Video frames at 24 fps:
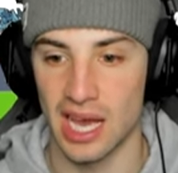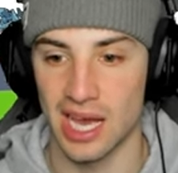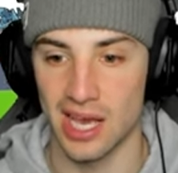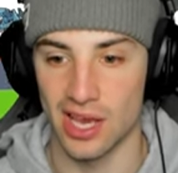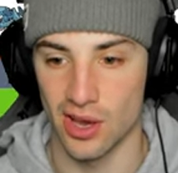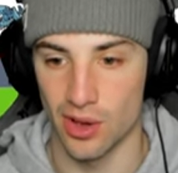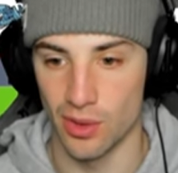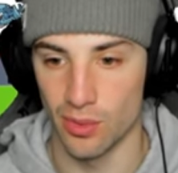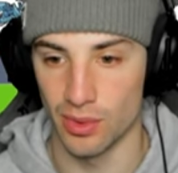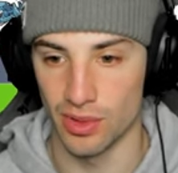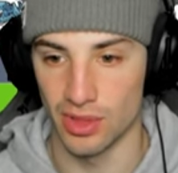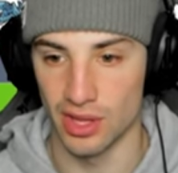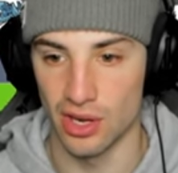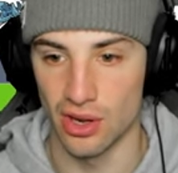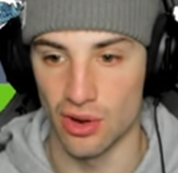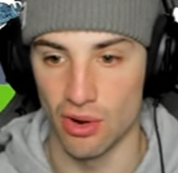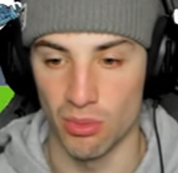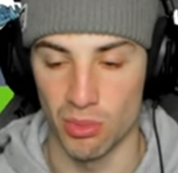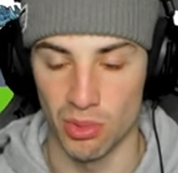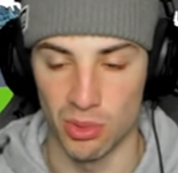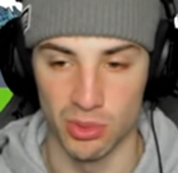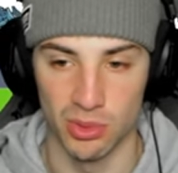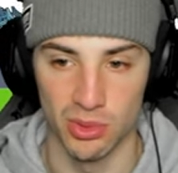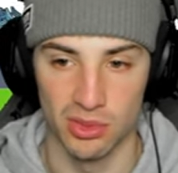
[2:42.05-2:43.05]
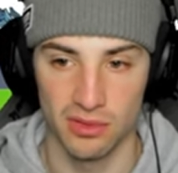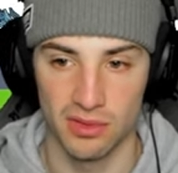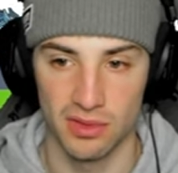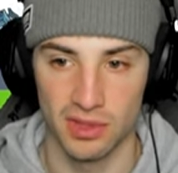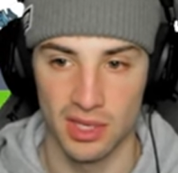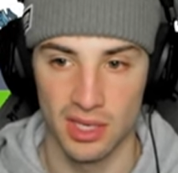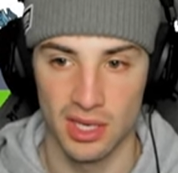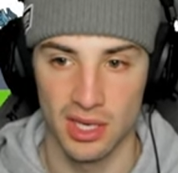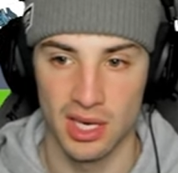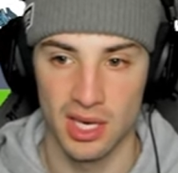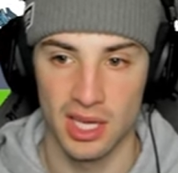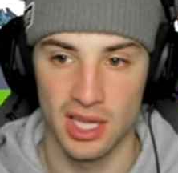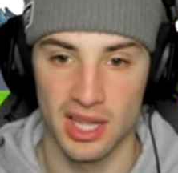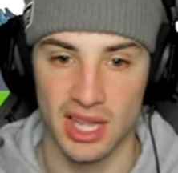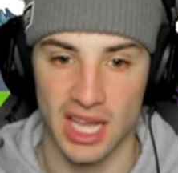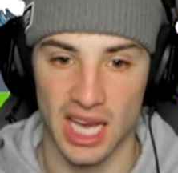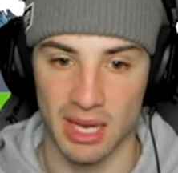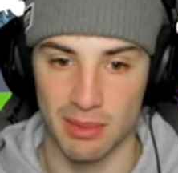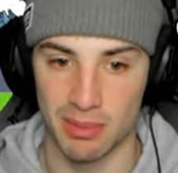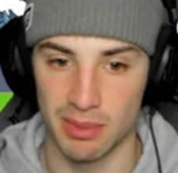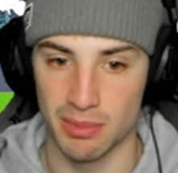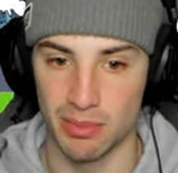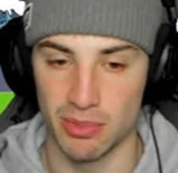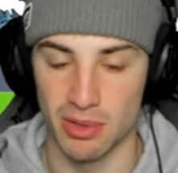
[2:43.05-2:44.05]
KO with a move,
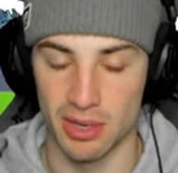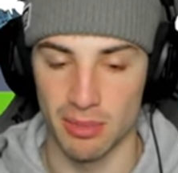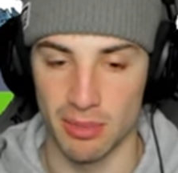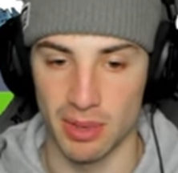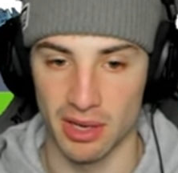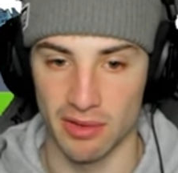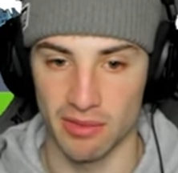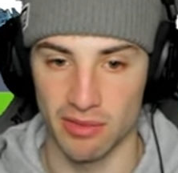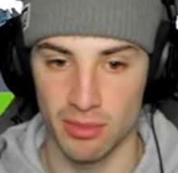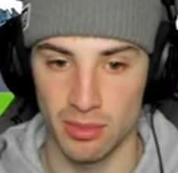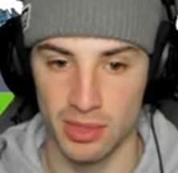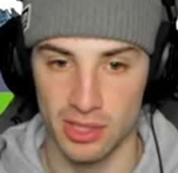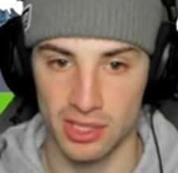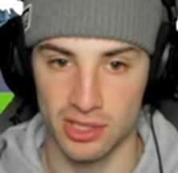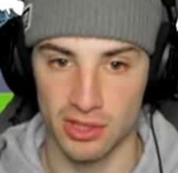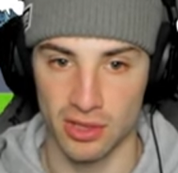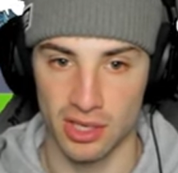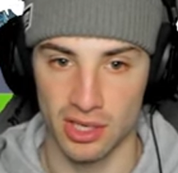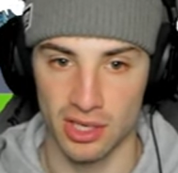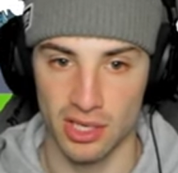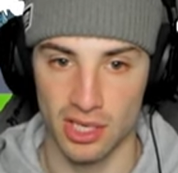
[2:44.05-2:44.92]
that could be pretty big for me. So I'm